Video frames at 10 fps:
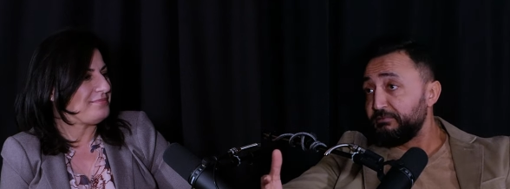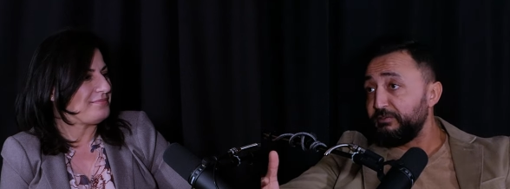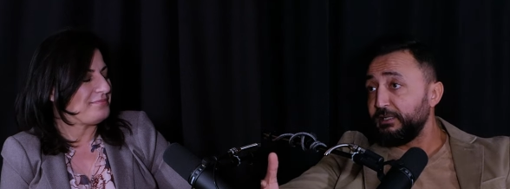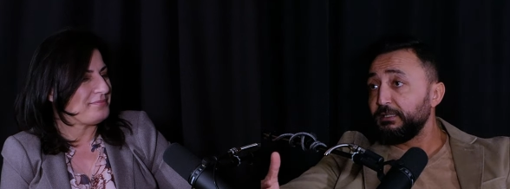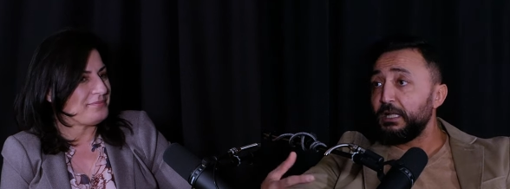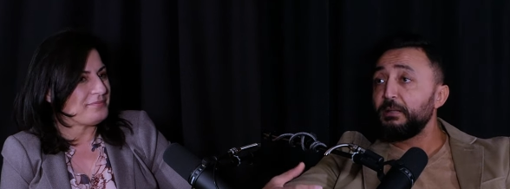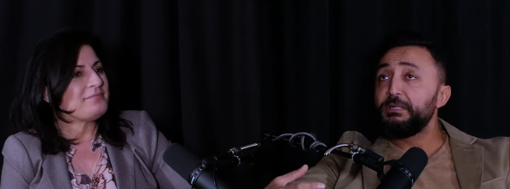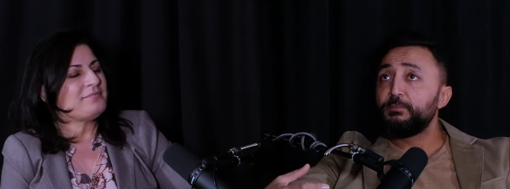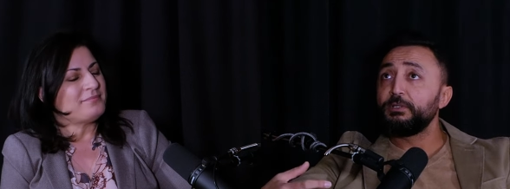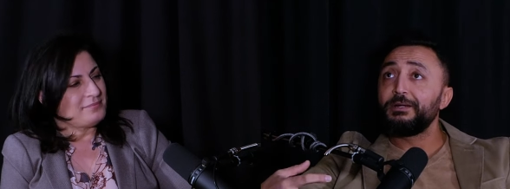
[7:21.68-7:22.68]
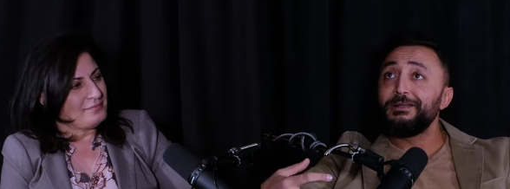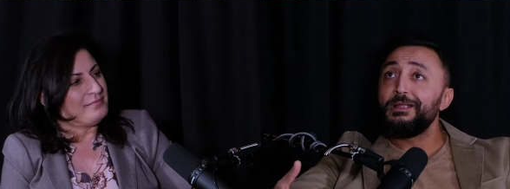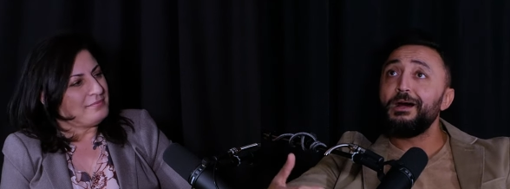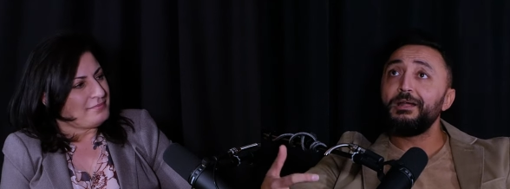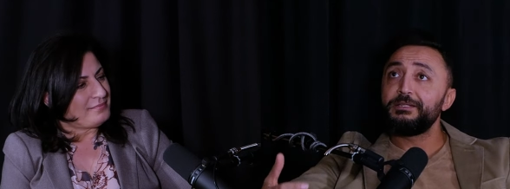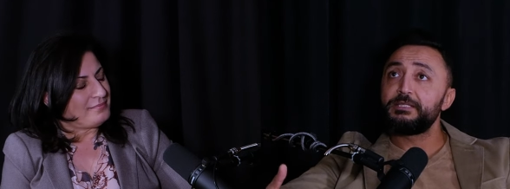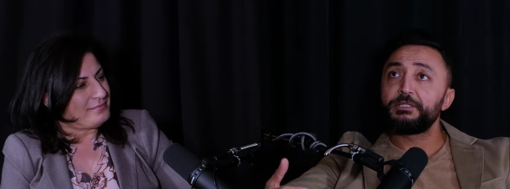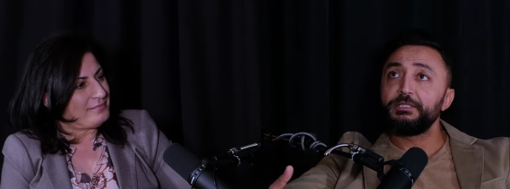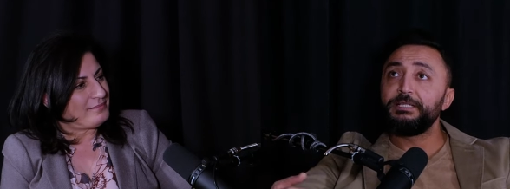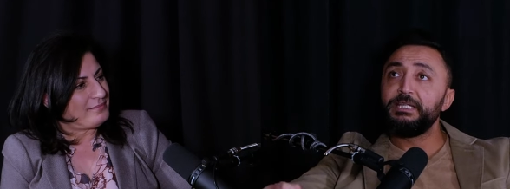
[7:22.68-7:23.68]
Speaker 1: I find a lot of people are not
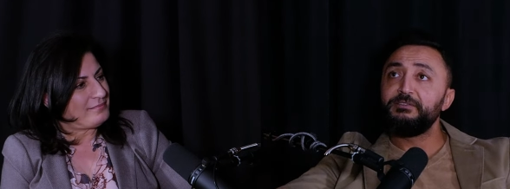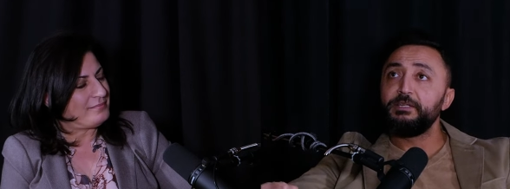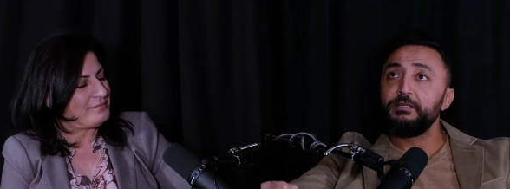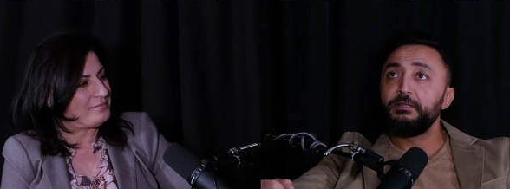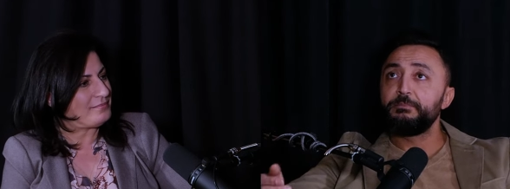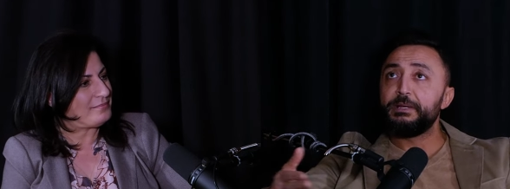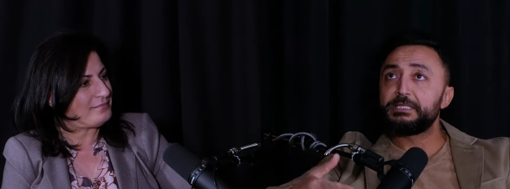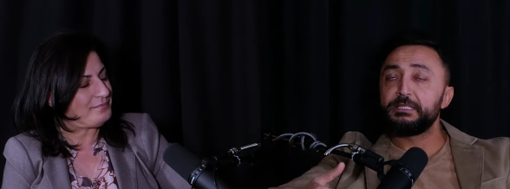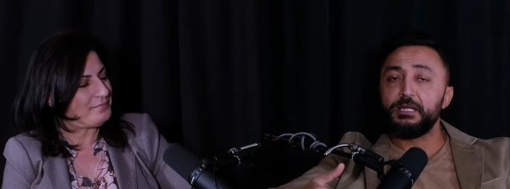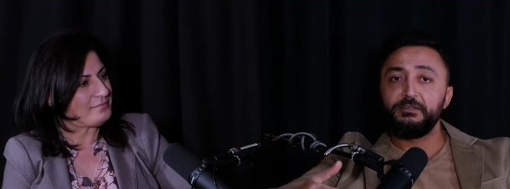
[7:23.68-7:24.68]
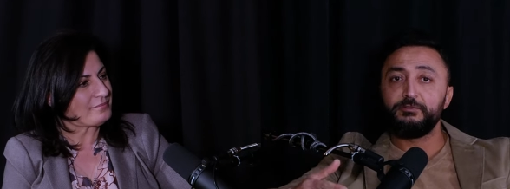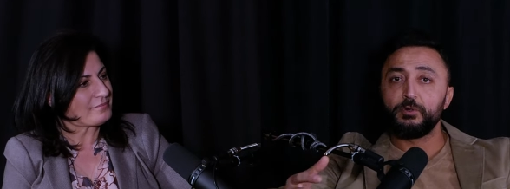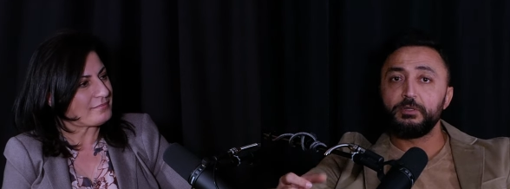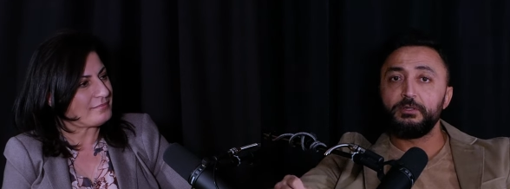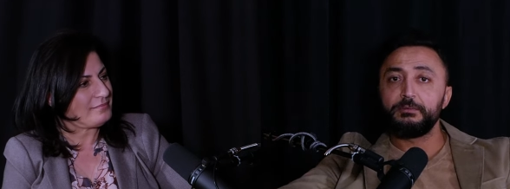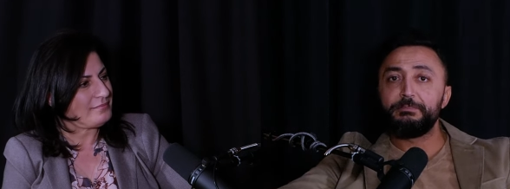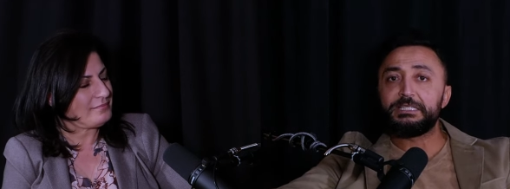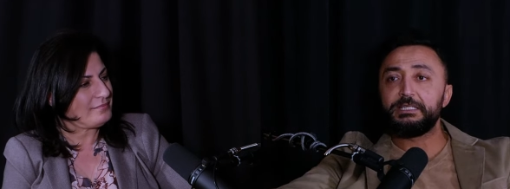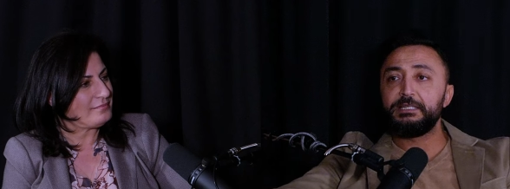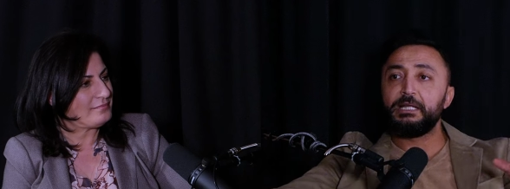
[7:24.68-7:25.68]
necessarily living their best life, or they're
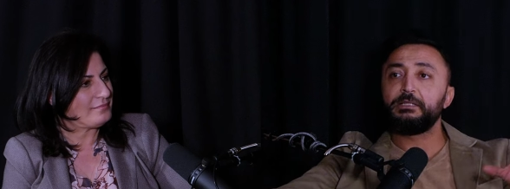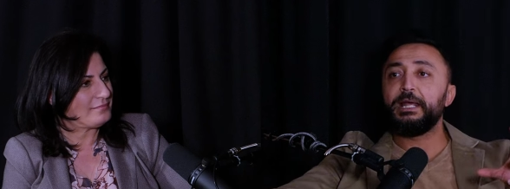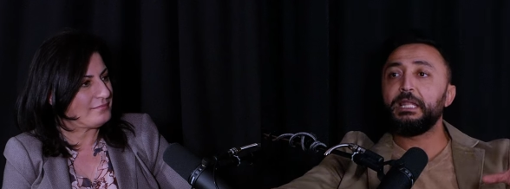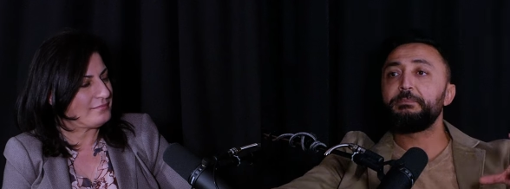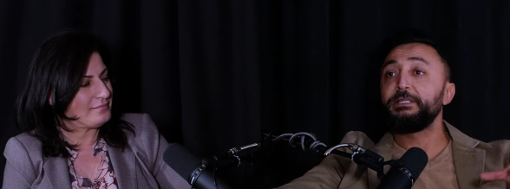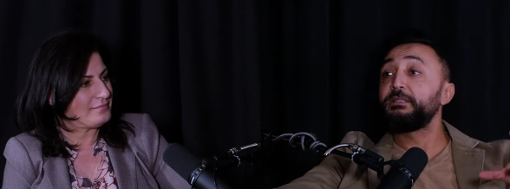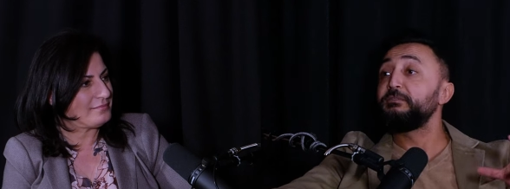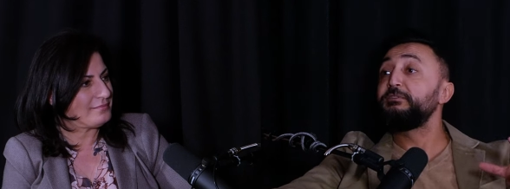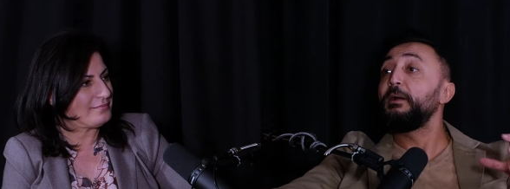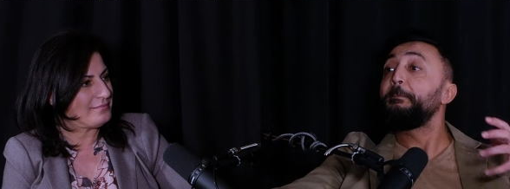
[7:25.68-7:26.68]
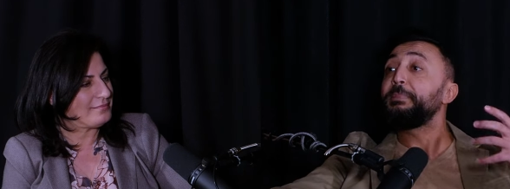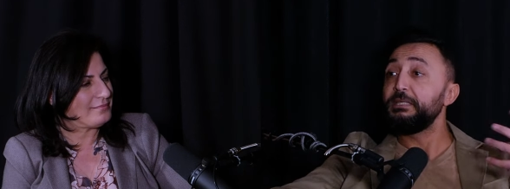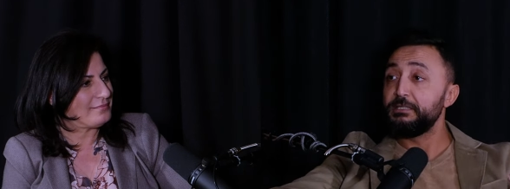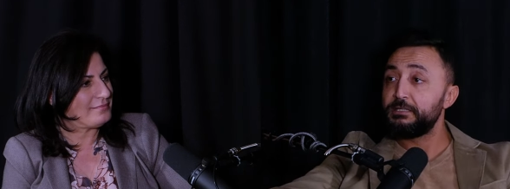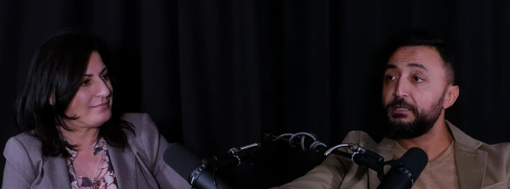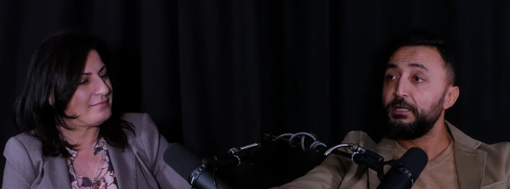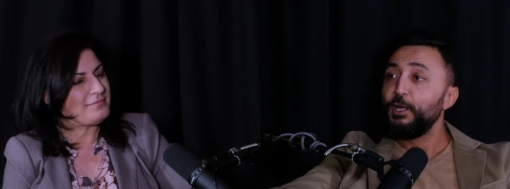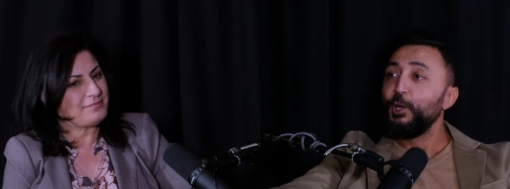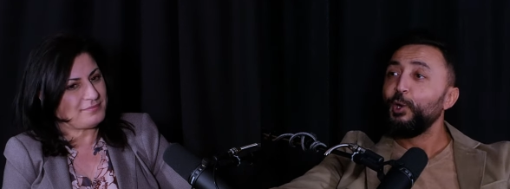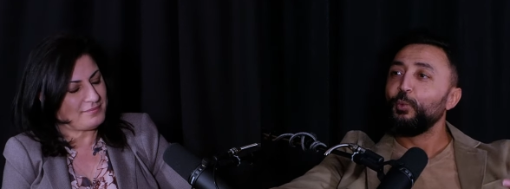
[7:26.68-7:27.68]
missing that element of peace
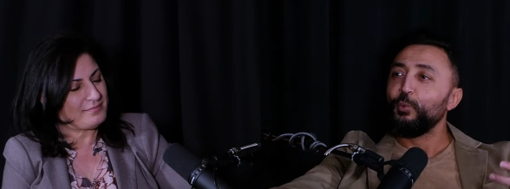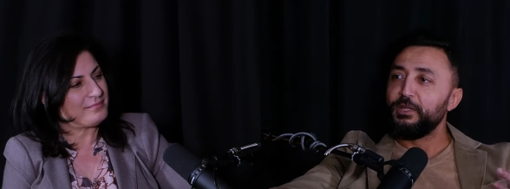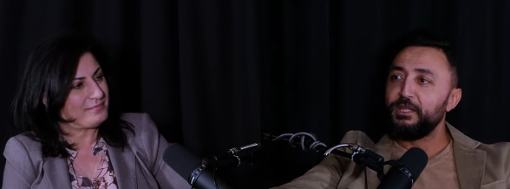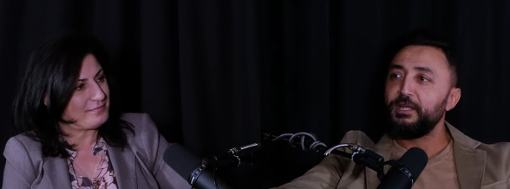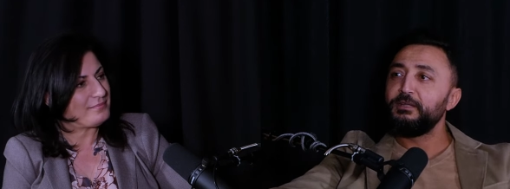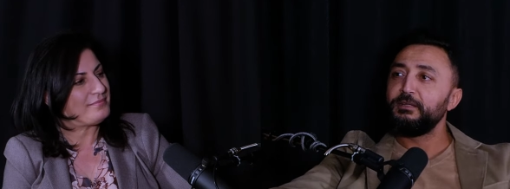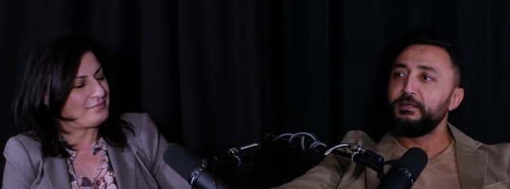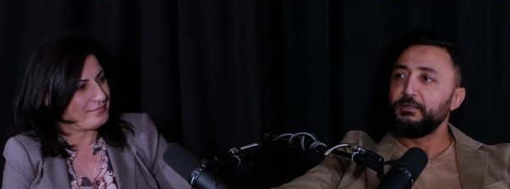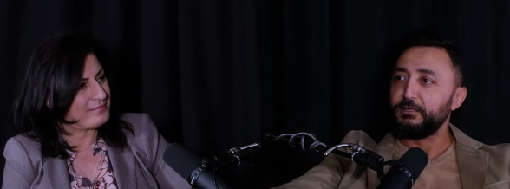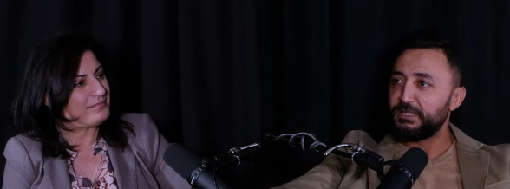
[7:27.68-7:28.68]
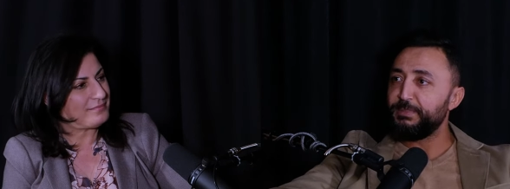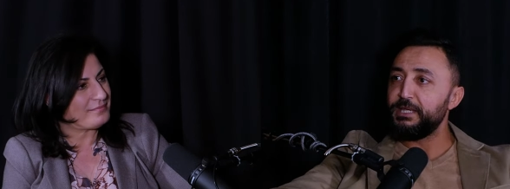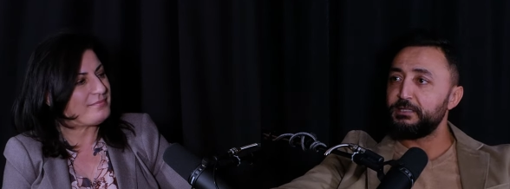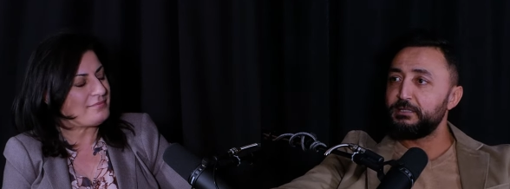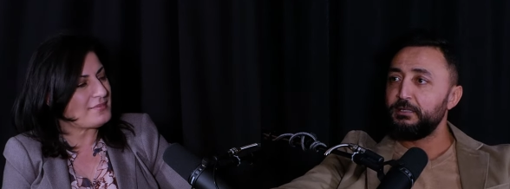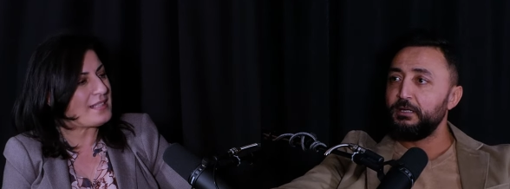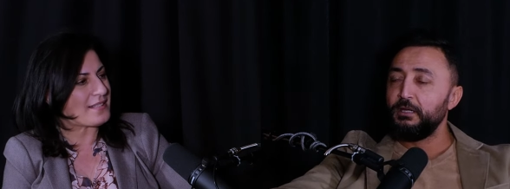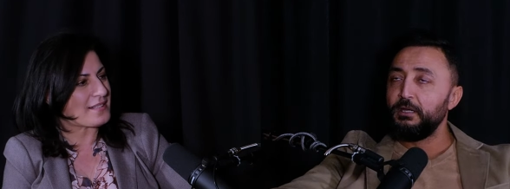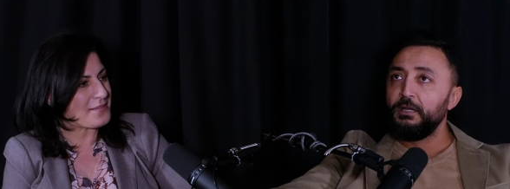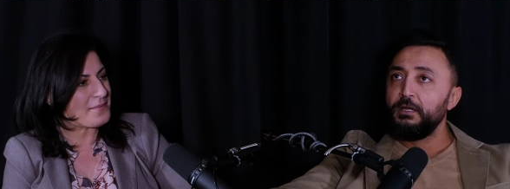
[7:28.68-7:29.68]
within their space.
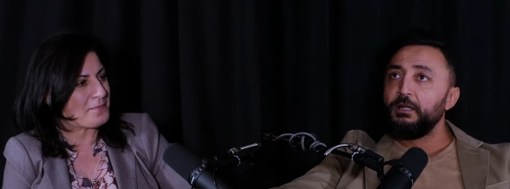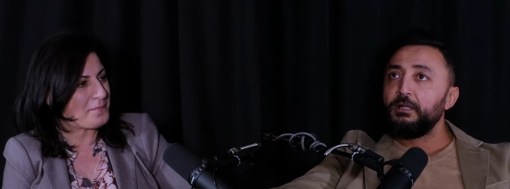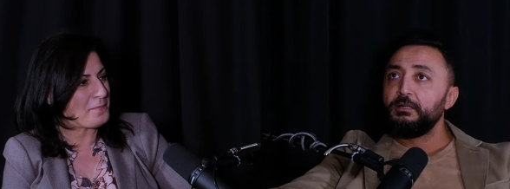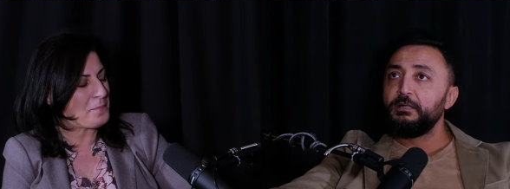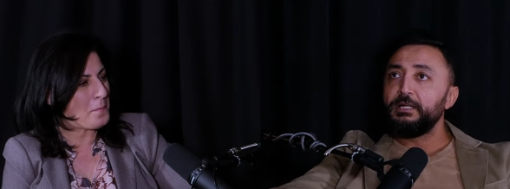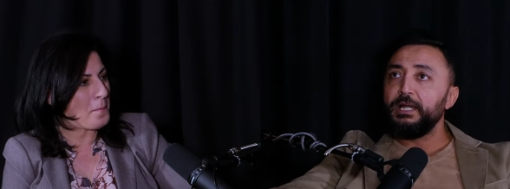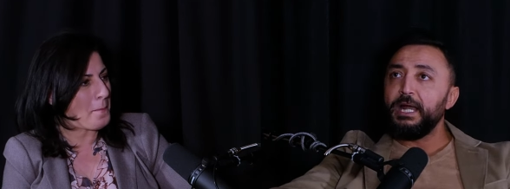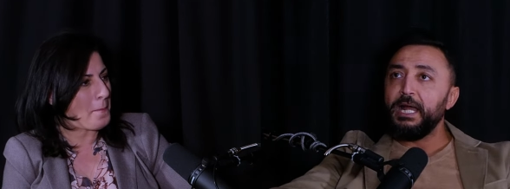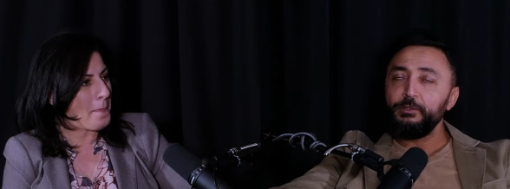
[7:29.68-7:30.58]
Yes how